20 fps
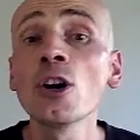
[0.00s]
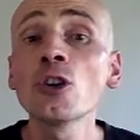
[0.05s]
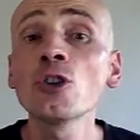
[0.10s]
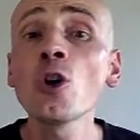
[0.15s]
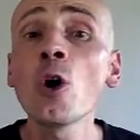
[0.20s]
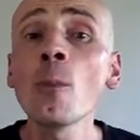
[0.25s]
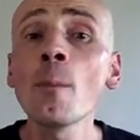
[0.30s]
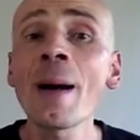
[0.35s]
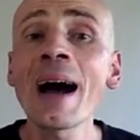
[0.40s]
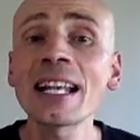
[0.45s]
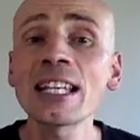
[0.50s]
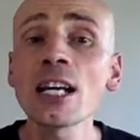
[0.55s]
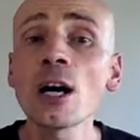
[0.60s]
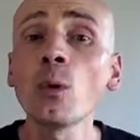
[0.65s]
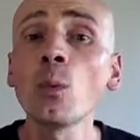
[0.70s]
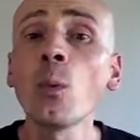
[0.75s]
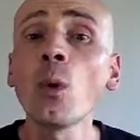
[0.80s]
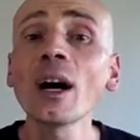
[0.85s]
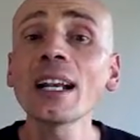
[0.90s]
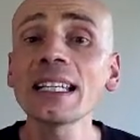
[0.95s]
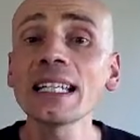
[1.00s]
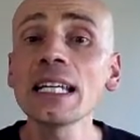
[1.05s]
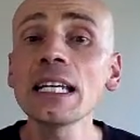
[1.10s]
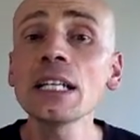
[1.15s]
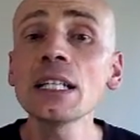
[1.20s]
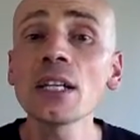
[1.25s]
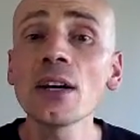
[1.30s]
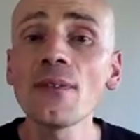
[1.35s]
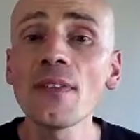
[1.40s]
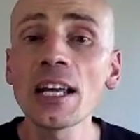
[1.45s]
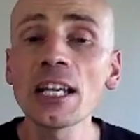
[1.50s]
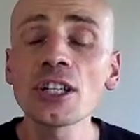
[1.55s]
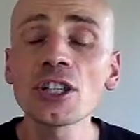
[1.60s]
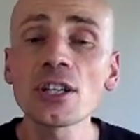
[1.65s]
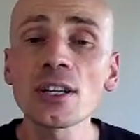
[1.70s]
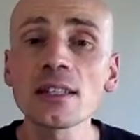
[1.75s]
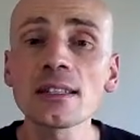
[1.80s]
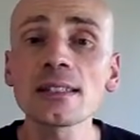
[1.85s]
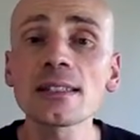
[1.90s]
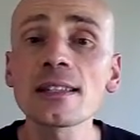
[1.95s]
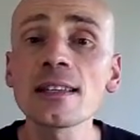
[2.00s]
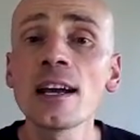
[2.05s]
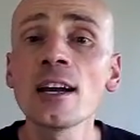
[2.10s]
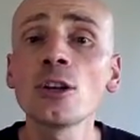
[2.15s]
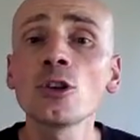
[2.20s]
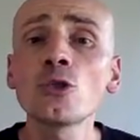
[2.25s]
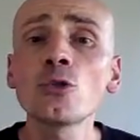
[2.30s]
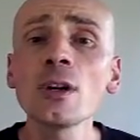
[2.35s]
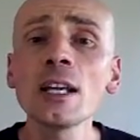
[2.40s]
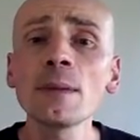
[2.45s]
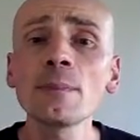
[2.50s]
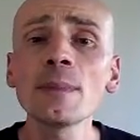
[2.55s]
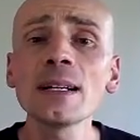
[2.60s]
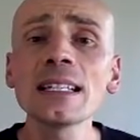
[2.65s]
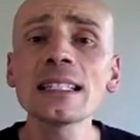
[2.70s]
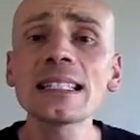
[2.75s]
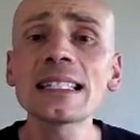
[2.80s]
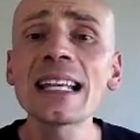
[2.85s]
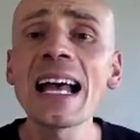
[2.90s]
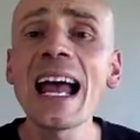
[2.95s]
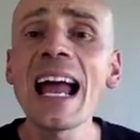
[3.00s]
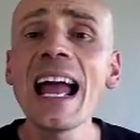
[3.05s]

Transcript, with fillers: no matter what interventions, treatments,